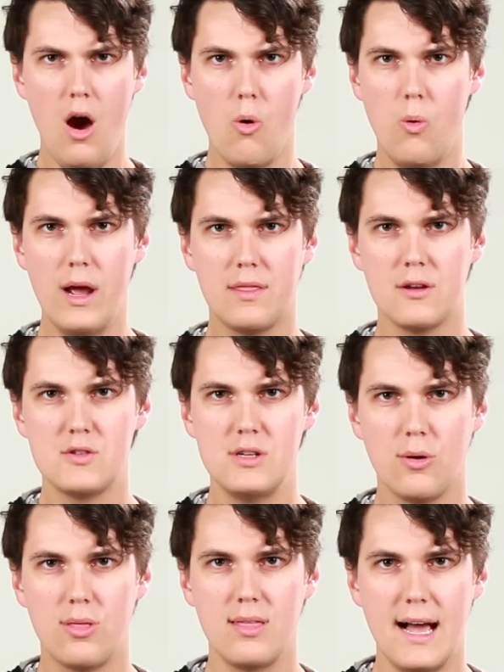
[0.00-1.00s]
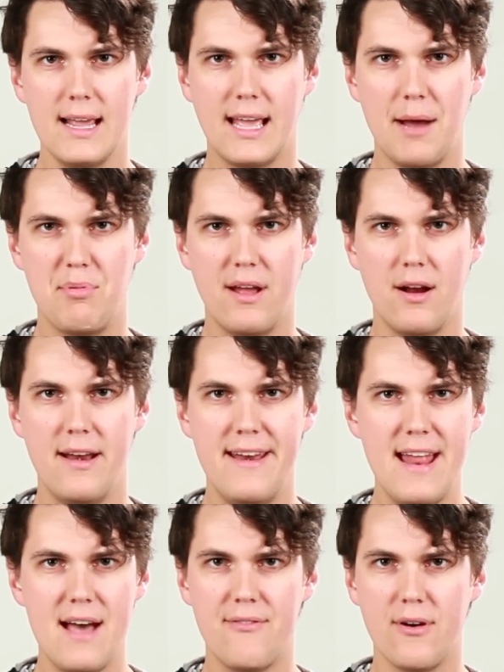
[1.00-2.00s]
oh wait, there's no thigh gap there,
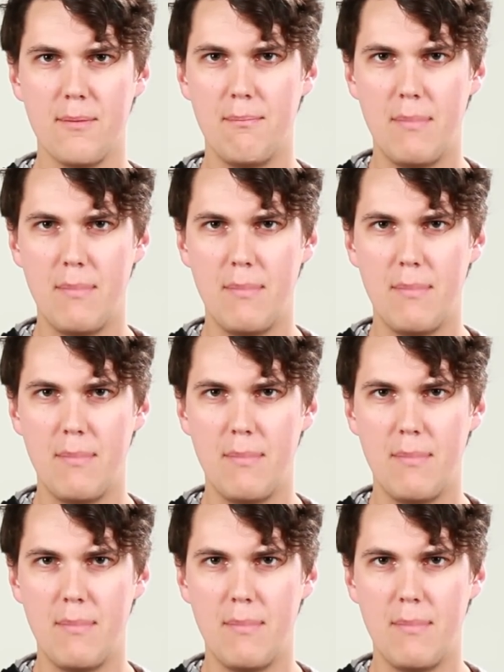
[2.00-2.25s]
never